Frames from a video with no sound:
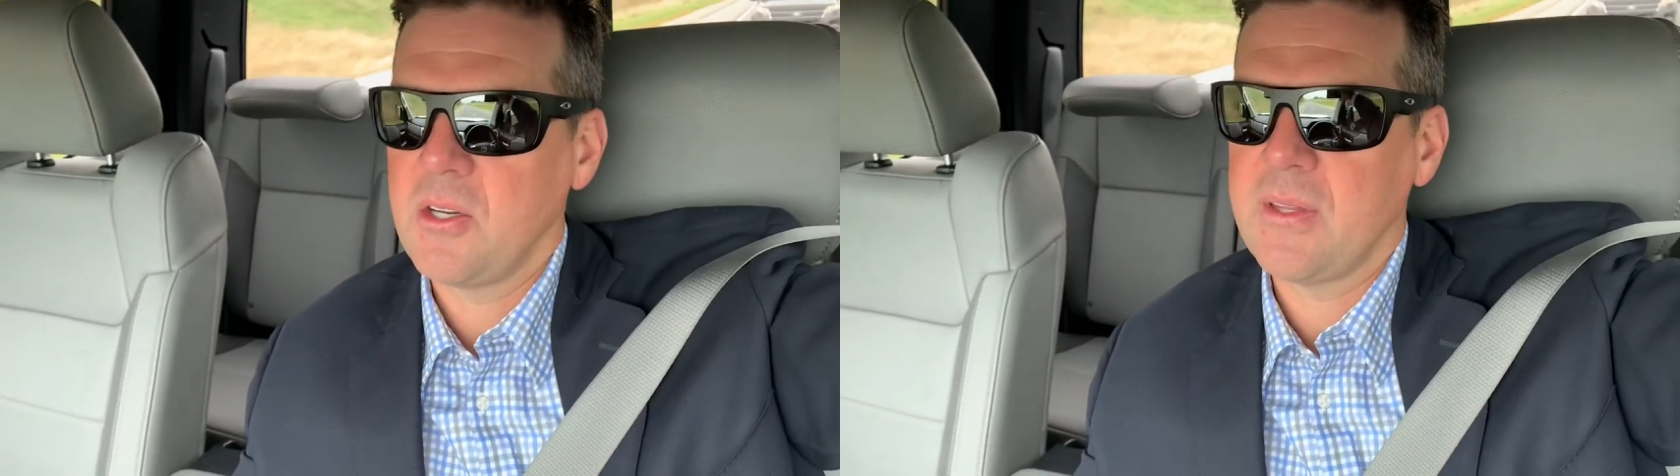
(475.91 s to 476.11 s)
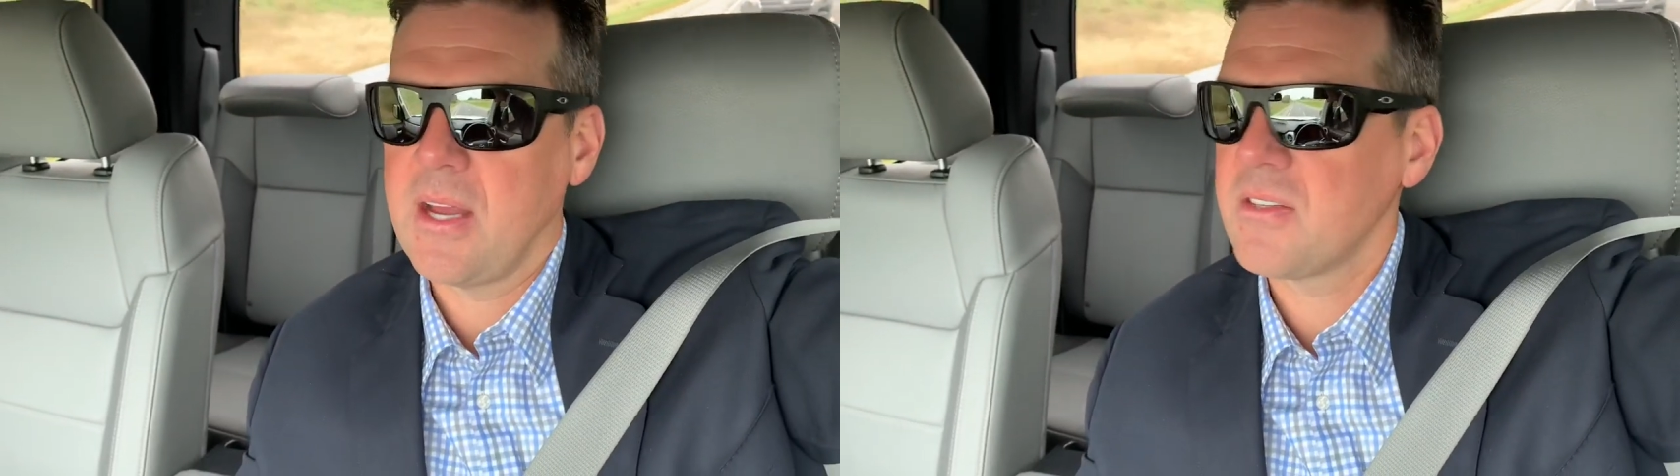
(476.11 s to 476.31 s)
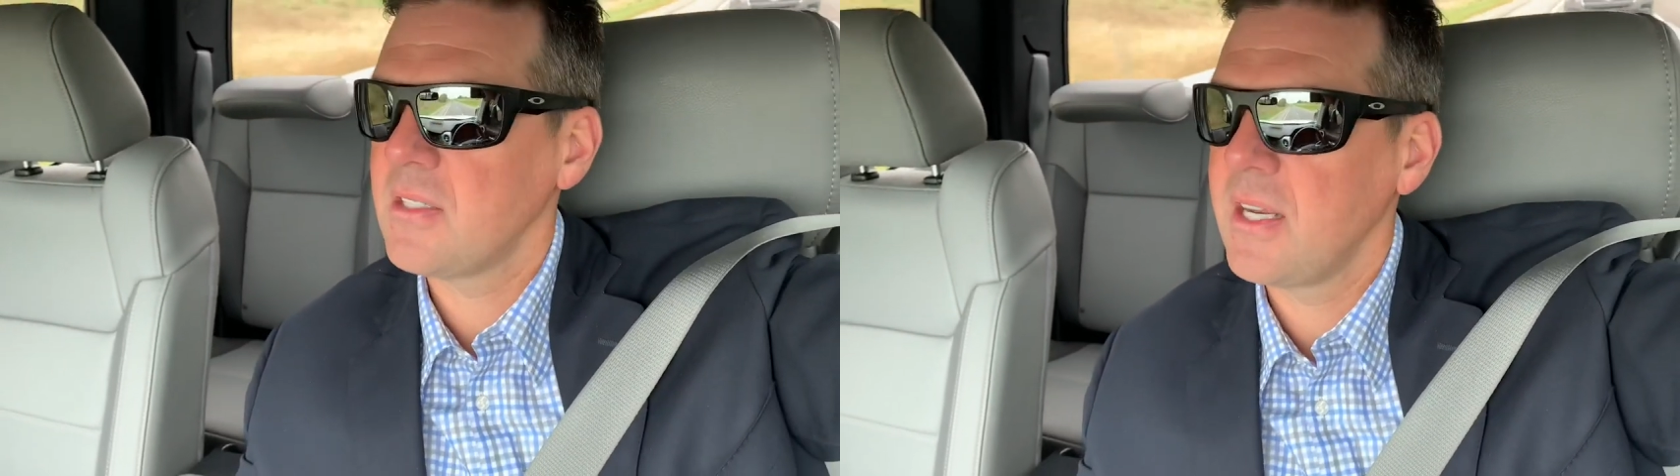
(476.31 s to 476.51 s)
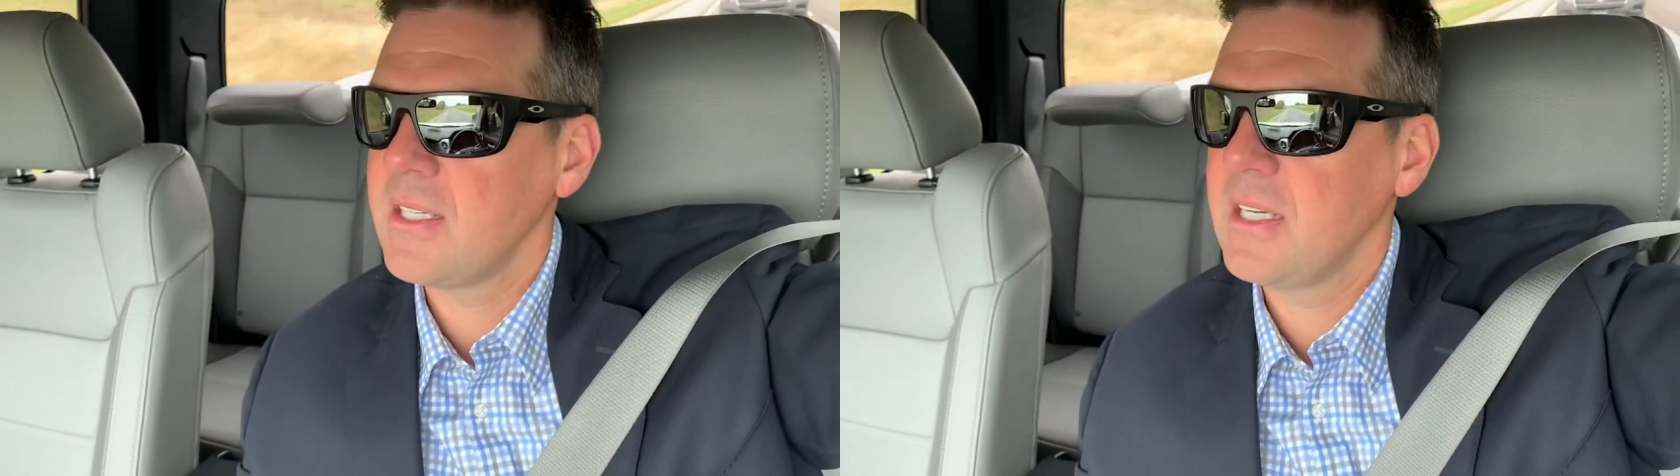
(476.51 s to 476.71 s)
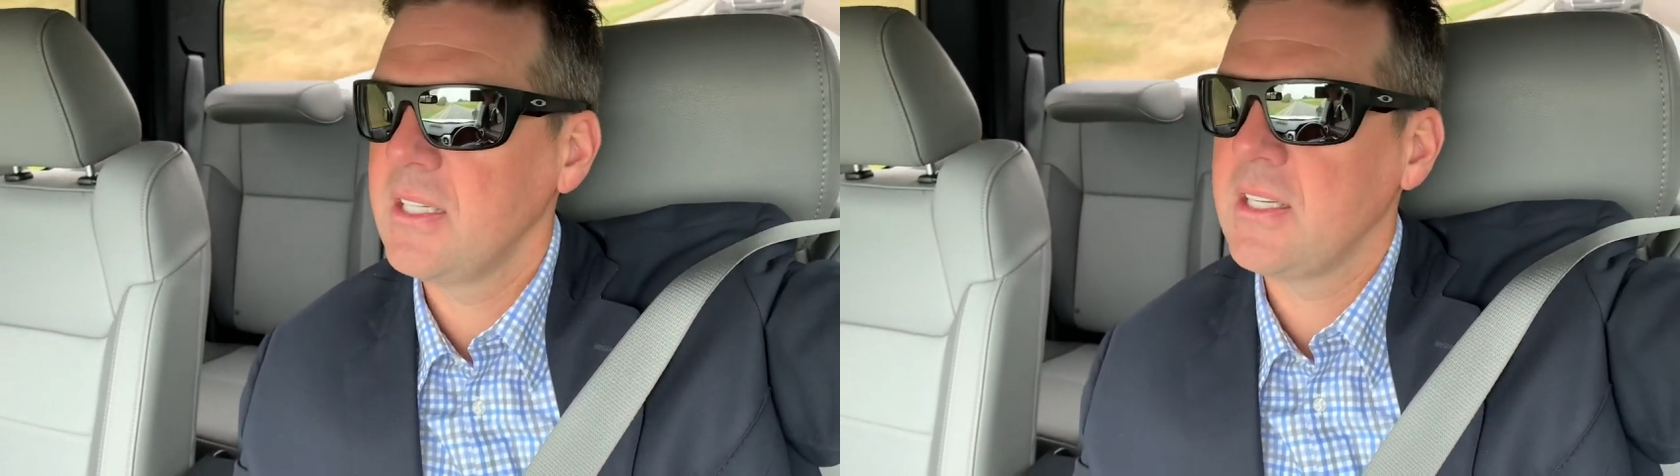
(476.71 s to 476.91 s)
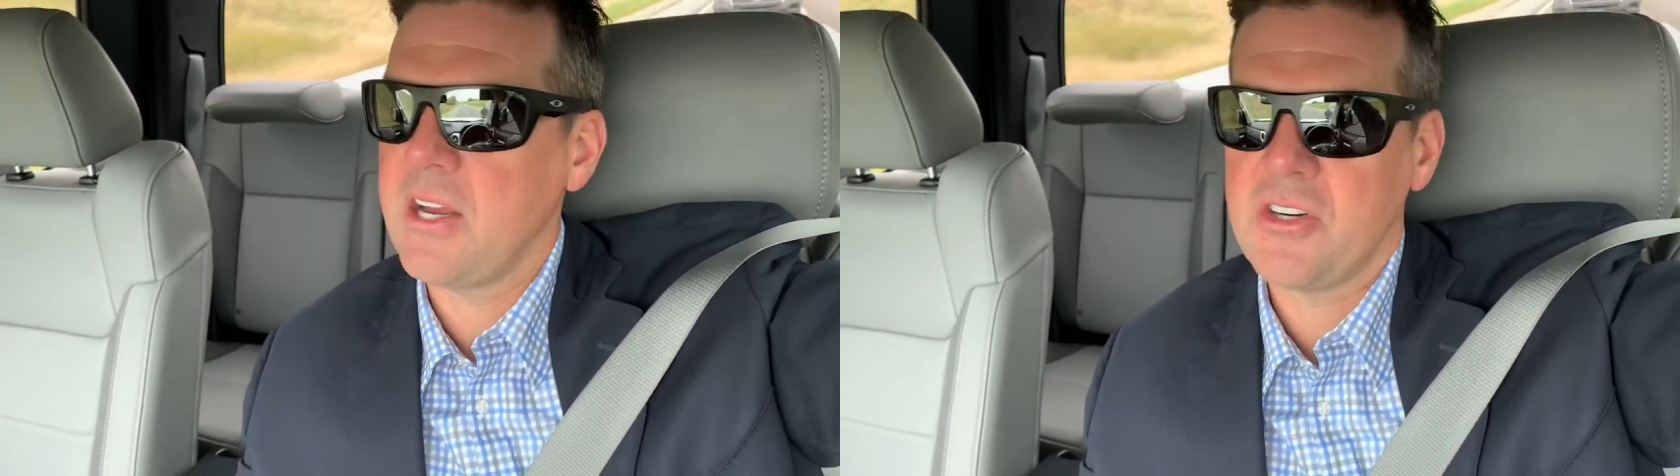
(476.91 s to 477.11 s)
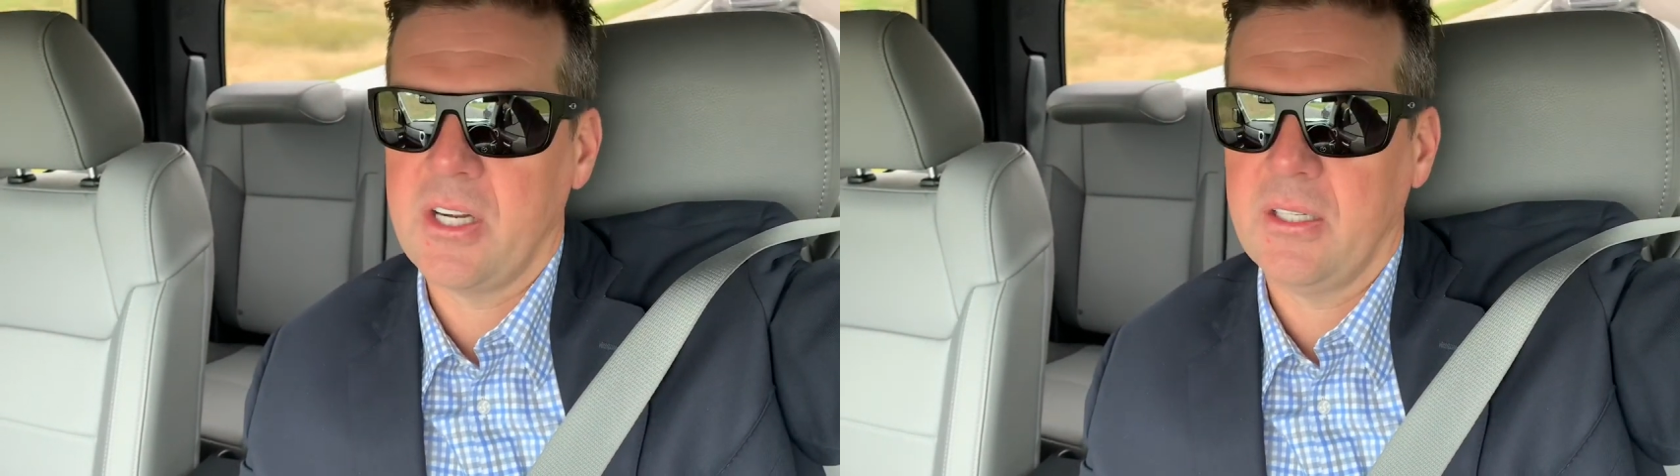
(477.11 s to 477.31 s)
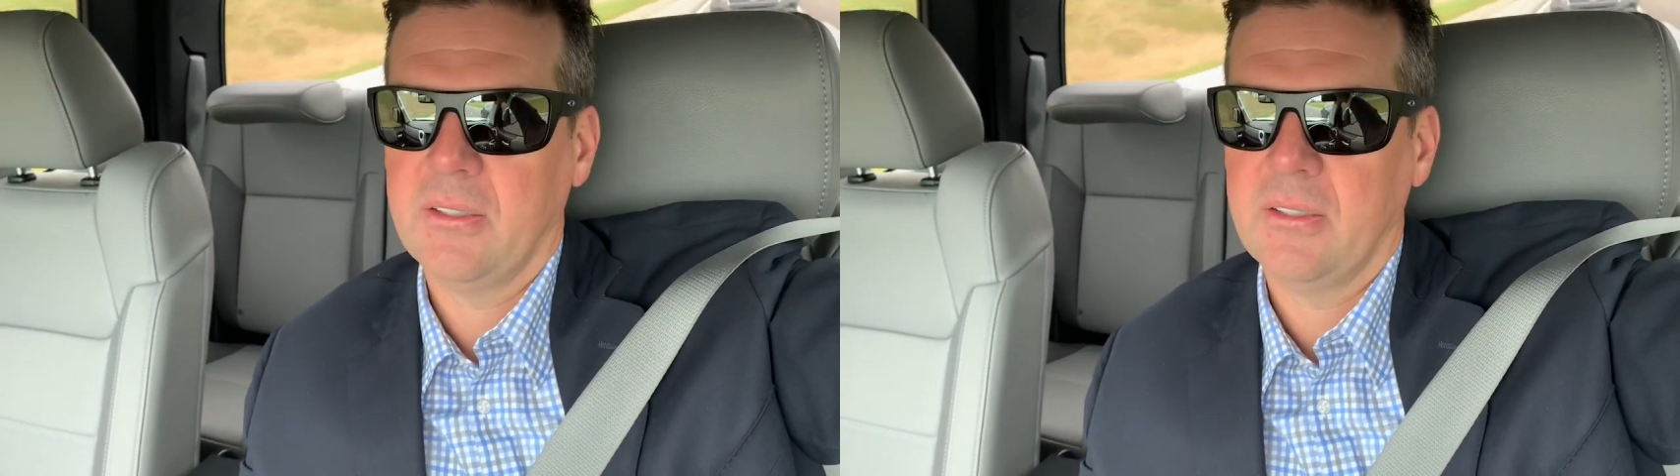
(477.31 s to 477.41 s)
2019 Tundra